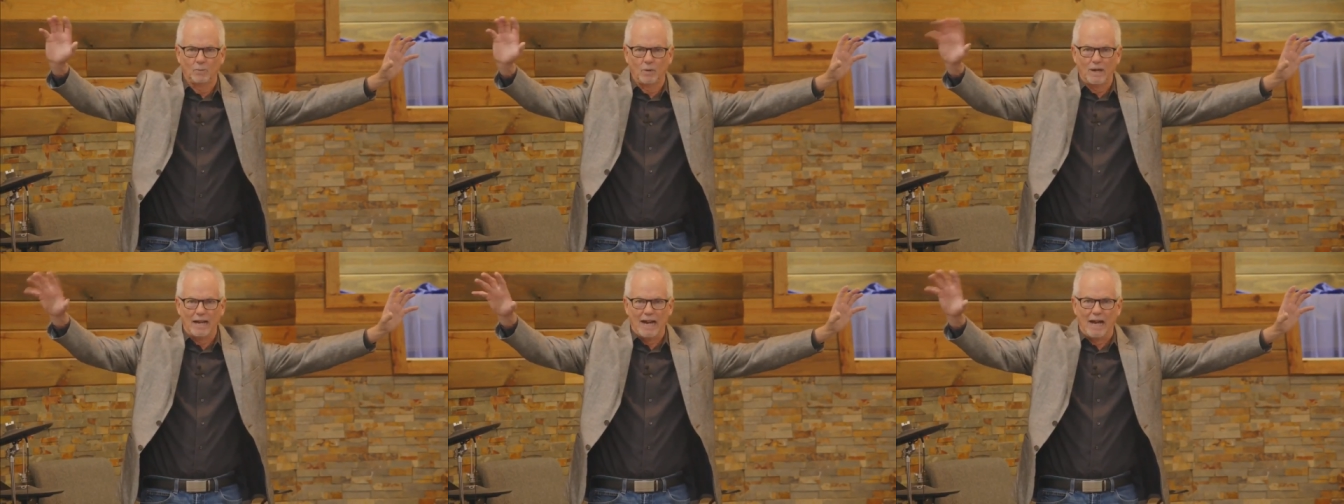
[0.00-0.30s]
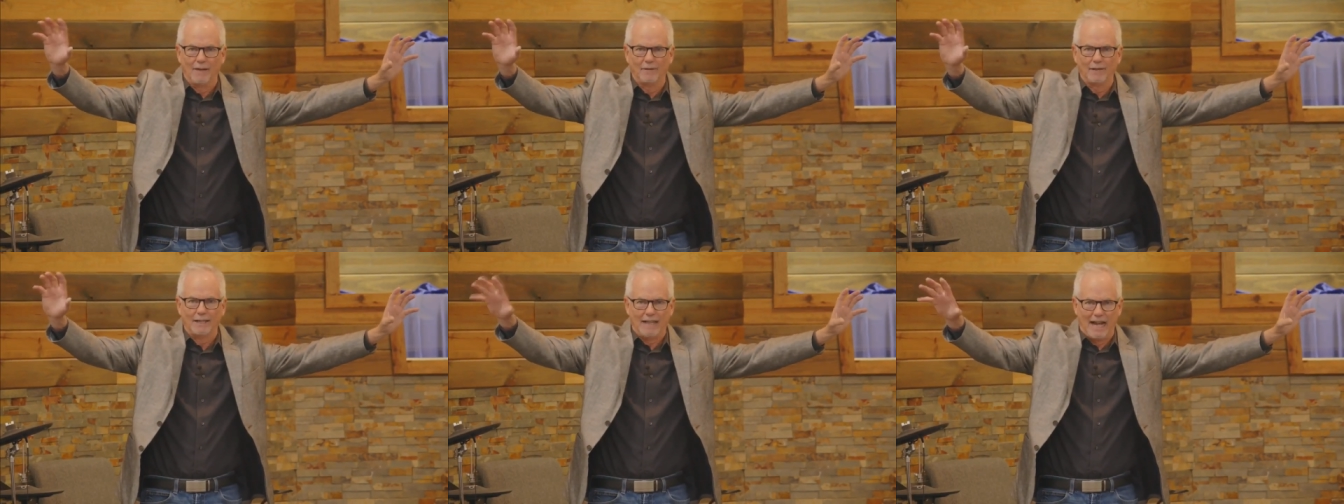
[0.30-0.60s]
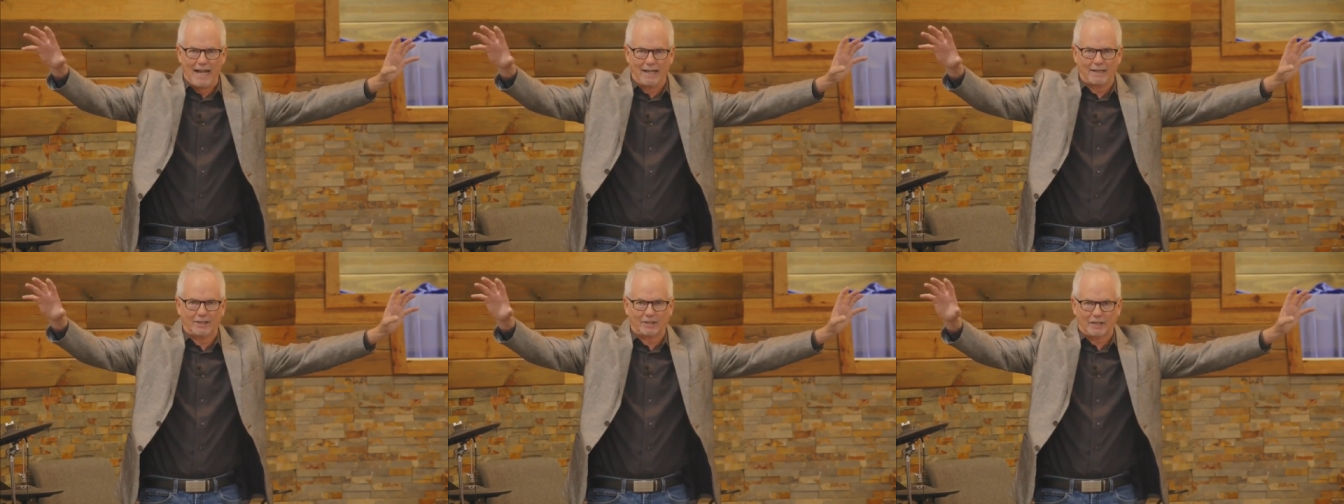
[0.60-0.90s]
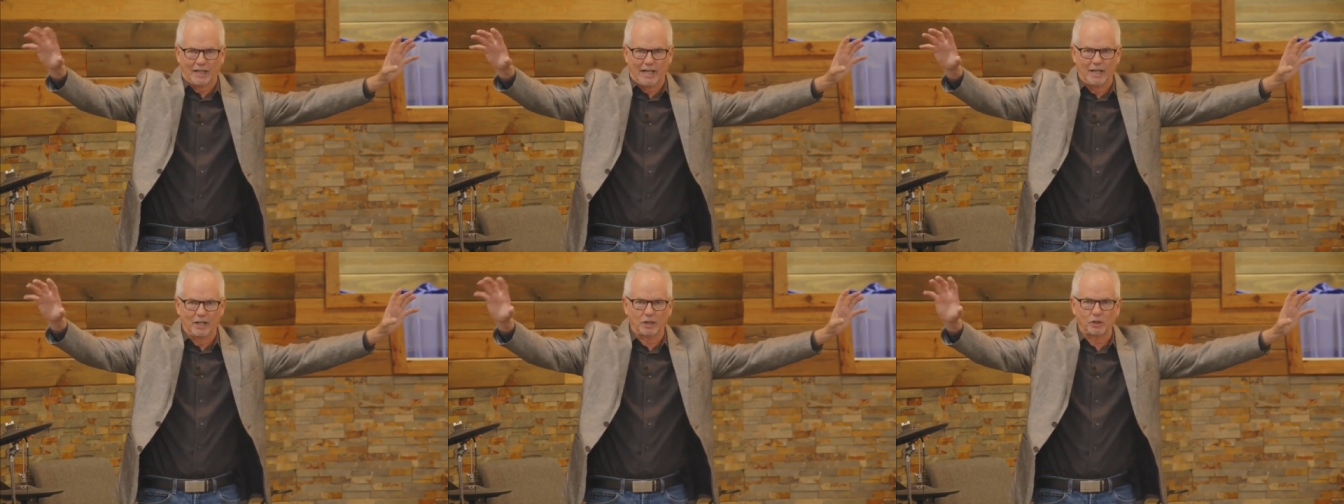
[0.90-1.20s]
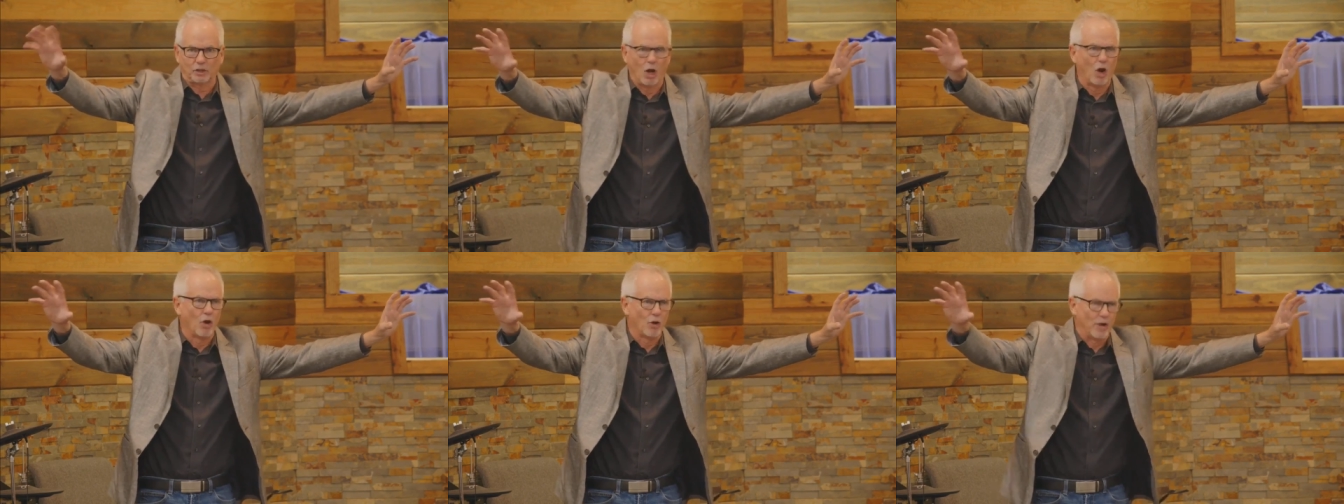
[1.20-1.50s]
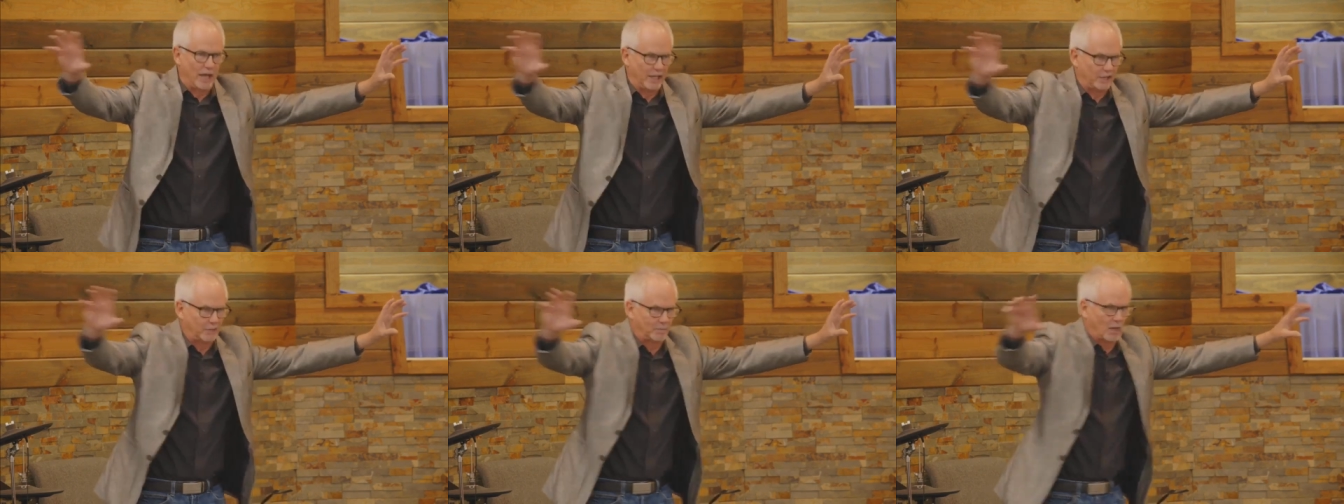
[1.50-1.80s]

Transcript: we have a death sentence on us